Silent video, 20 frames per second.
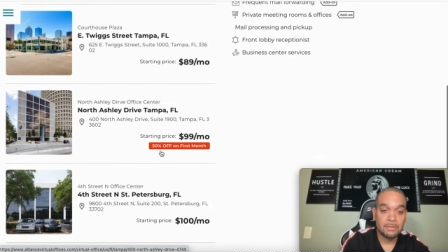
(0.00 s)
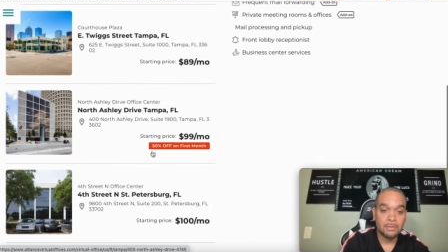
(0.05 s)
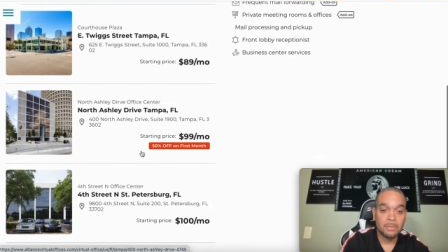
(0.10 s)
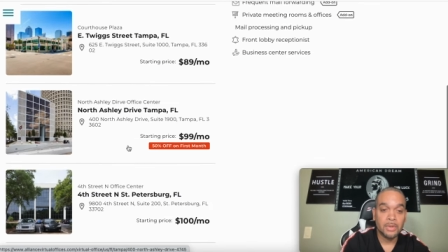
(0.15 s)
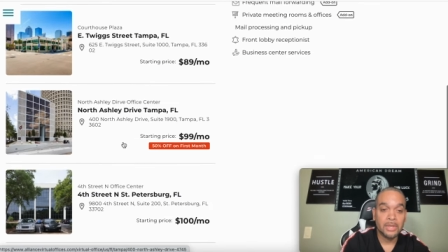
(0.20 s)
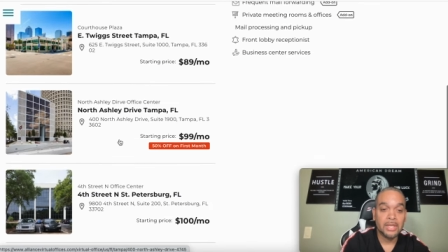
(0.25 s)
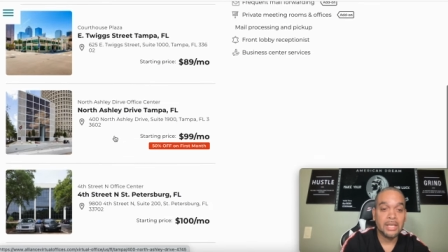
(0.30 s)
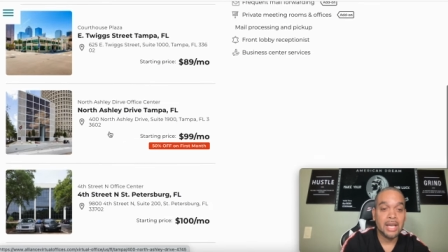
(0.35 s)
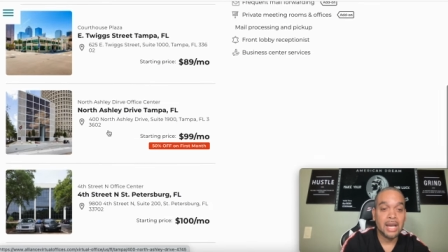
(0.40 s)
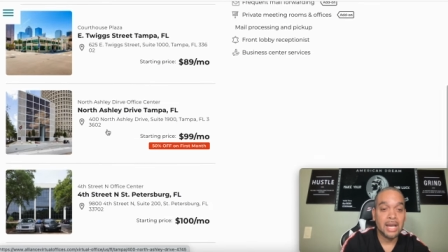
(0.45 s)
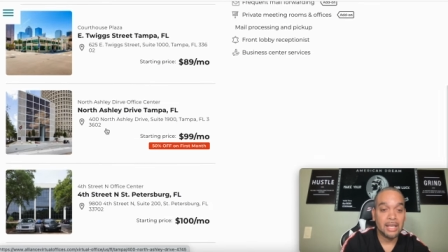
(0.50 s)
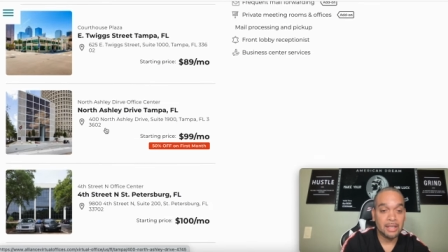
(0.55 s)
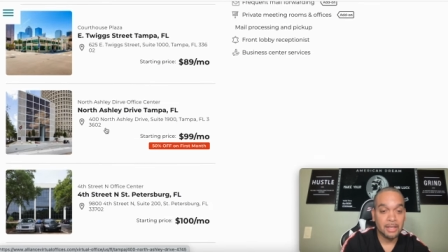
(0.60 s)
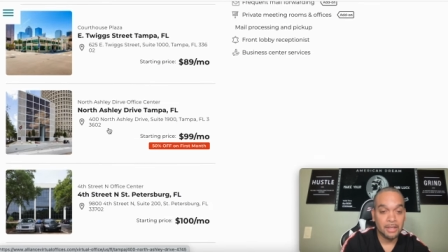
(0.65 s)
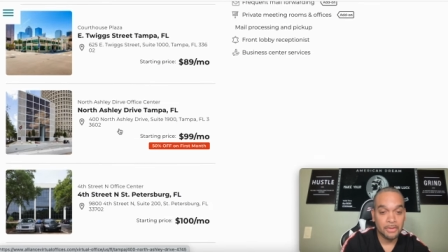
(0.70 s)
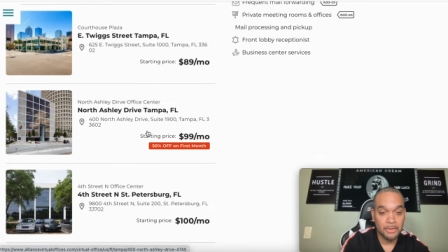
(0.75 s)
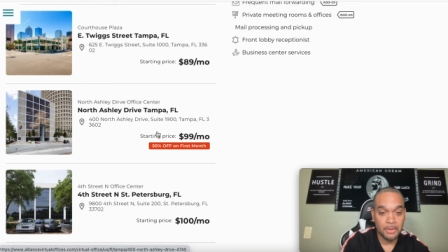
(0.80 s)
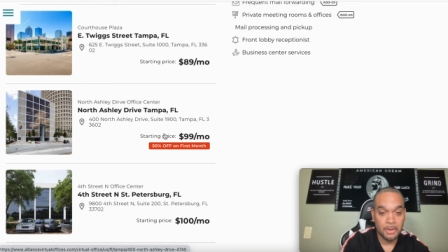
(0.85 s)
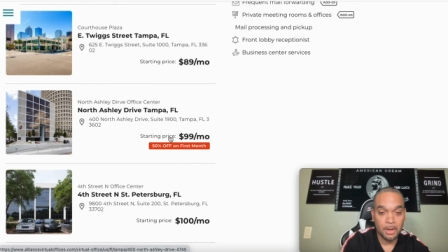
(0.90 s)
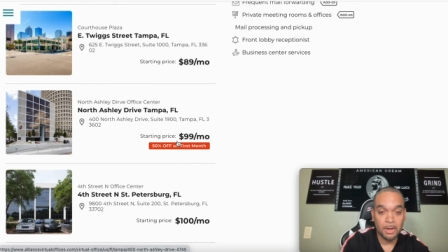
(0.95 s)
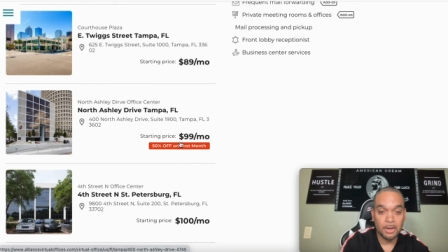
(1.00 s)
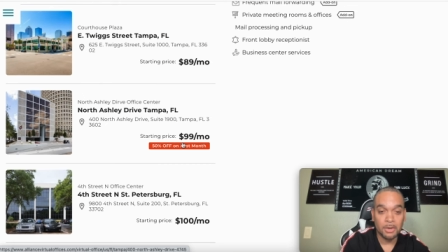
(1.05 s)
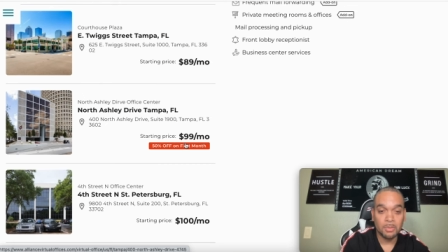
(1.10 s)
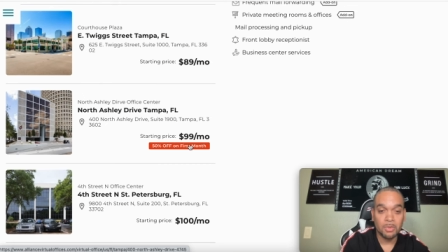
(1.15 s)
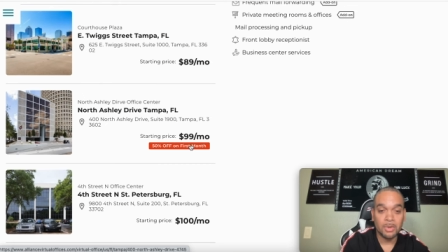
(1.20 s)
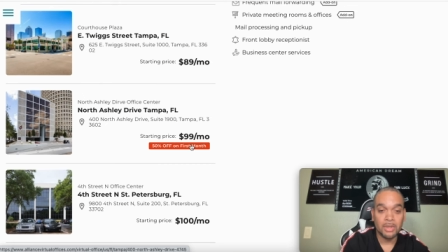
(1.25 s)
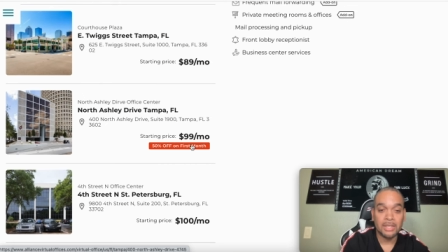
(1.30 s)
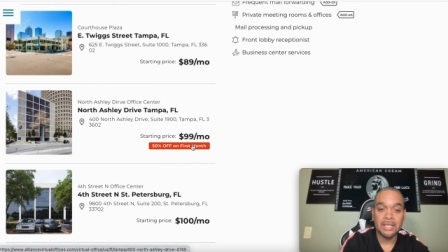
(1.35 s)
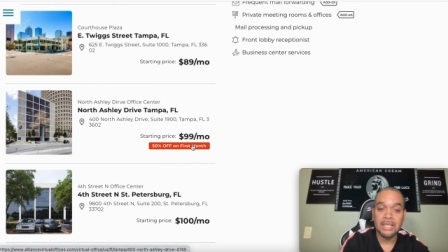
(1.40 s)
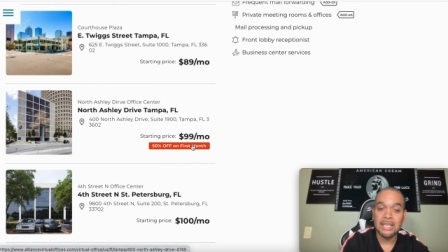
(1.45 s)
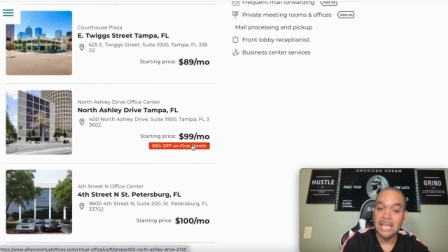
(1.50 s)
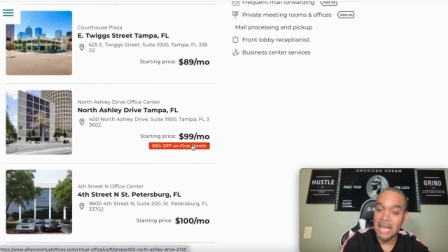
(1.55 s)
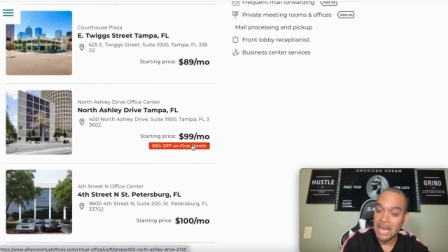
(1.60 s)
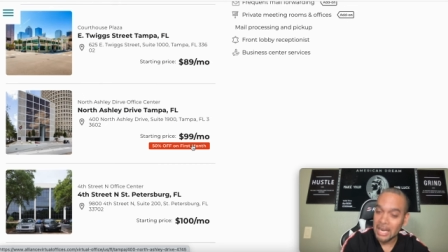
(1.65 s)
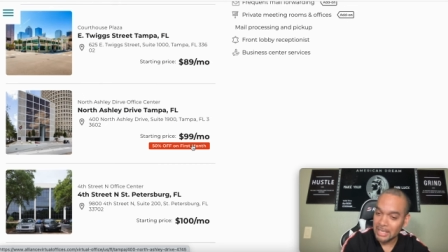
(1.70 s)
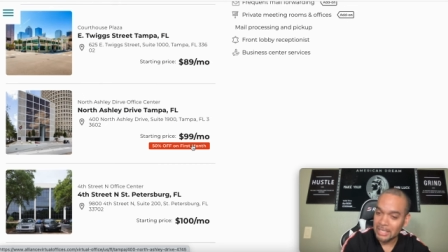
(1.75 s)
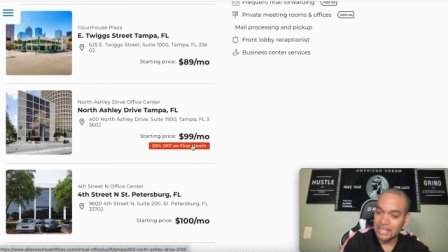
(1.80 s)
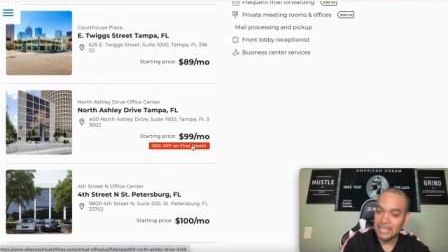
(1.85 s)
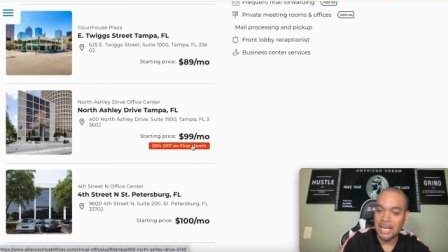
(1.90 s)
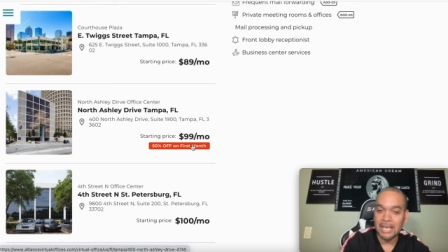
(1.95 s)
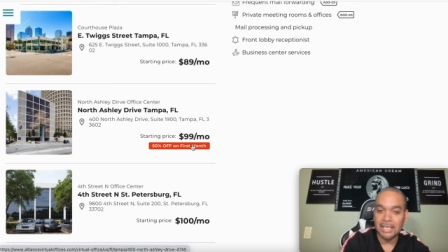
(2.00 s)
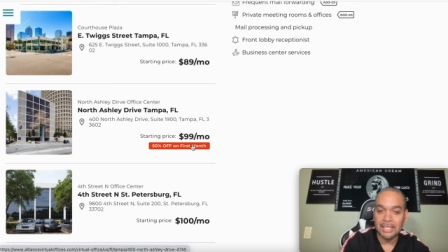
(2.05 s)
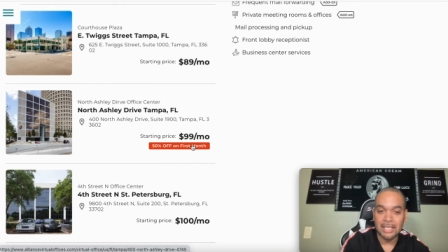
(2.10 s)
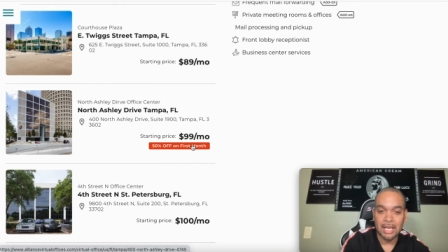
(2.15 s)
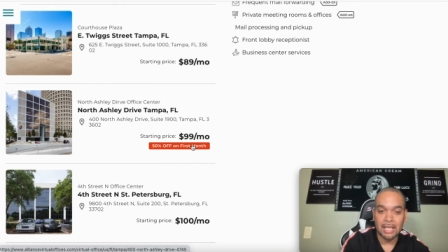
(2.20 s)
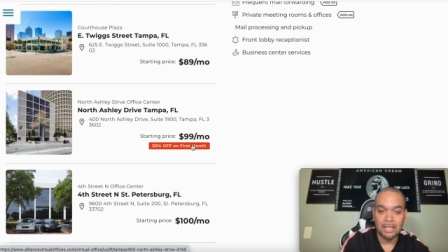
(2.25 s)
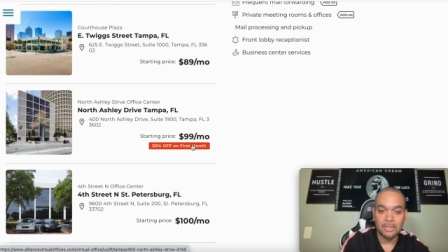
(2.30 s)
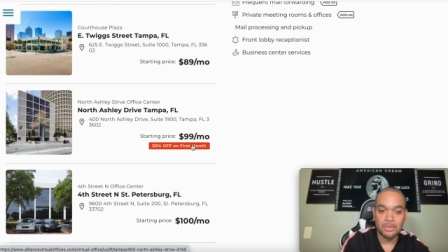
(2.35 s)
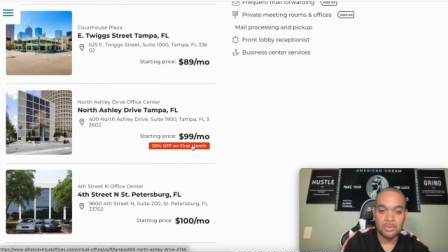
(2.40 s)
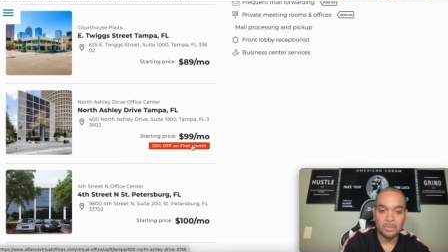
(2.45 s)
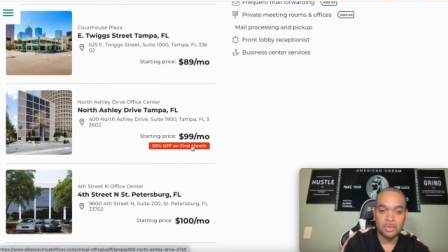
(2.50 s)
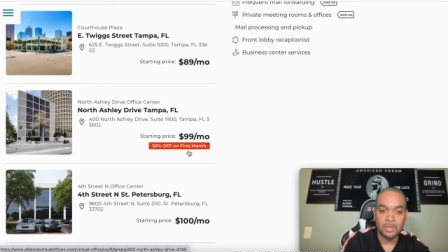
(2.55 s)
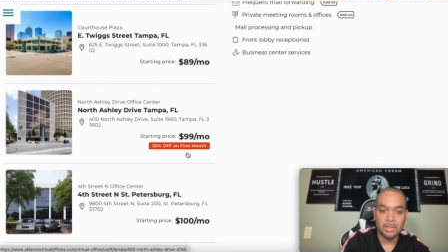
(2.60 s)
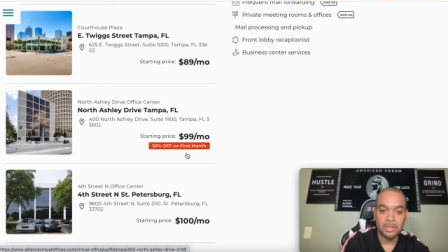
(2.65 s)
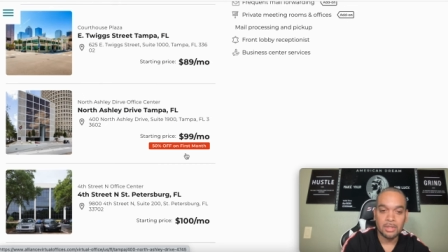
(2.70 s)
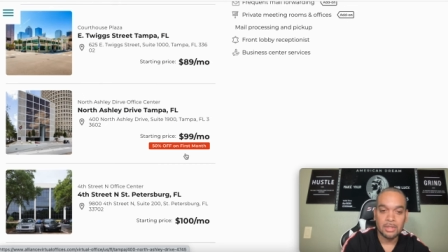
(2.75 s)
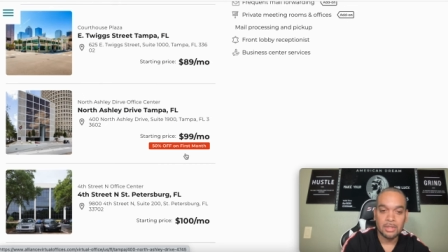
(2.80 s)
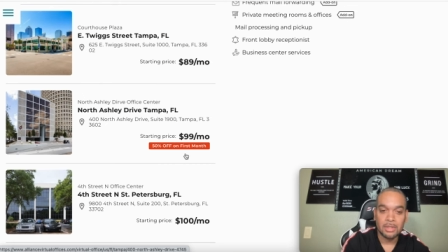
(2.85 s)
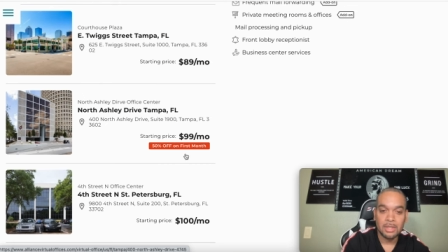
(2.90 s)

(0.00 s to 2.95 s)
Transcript: We got a third one, $99 one.